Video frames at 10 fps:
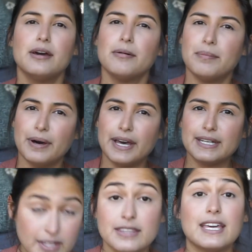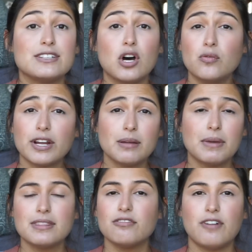But they don't
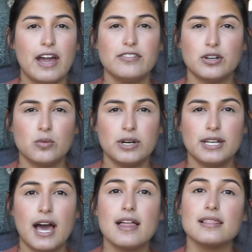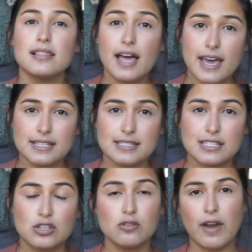recommend the 5-year one unless
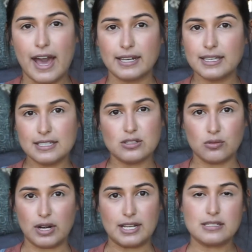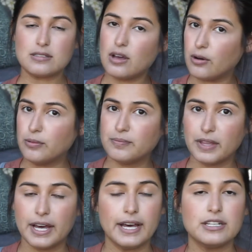you've had kids already. So
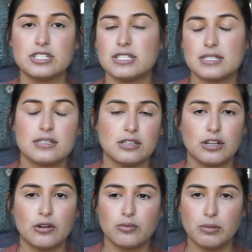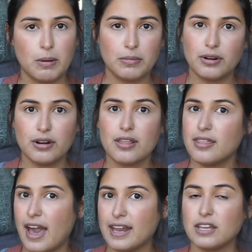just, remember
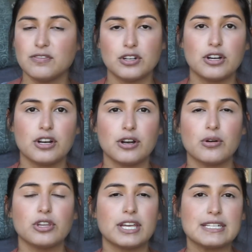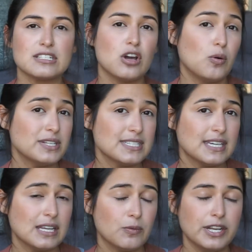that if you're looking to go into
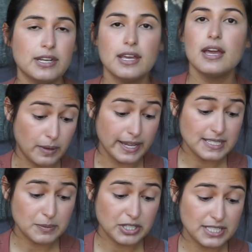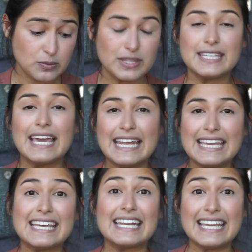getting one. My experience with
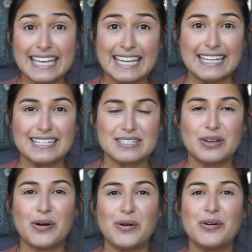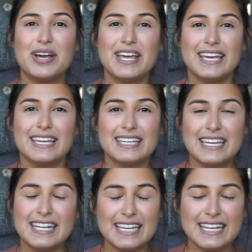getting it in. So
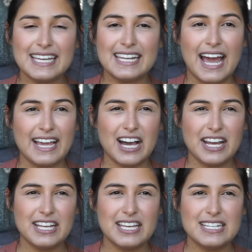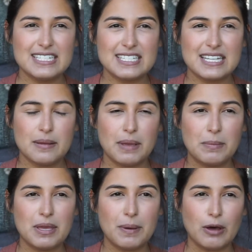getting it in, I got it
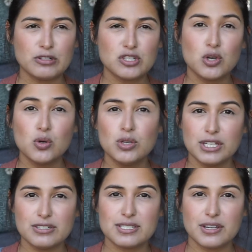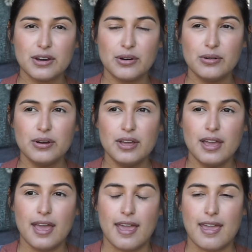maybe about 2 years ago,
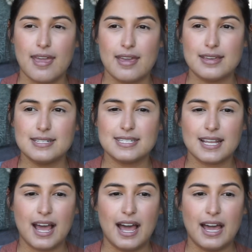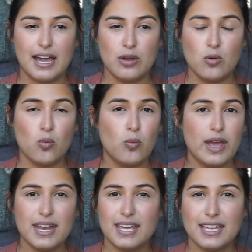and I
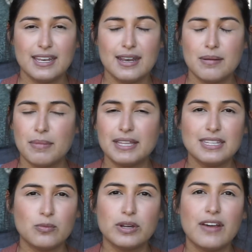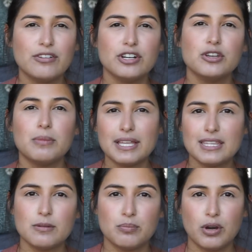went in, whenever you make
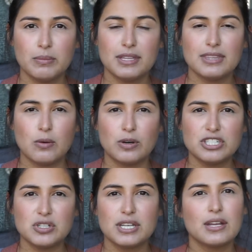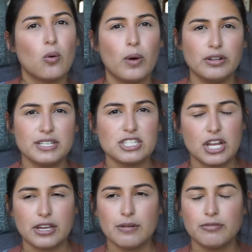the appointment, they want you to get a wellness
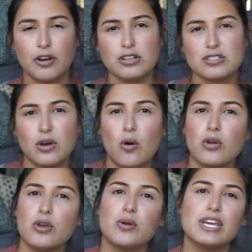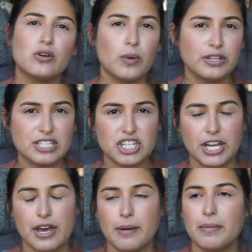checkup first. So you get your wellness
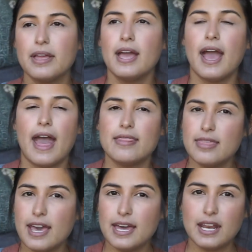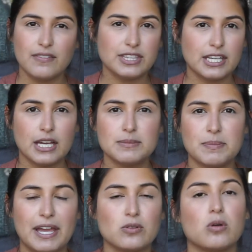checkup, and then everything comes
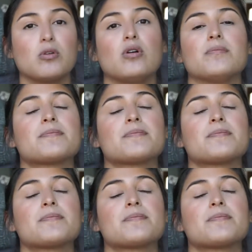back normal.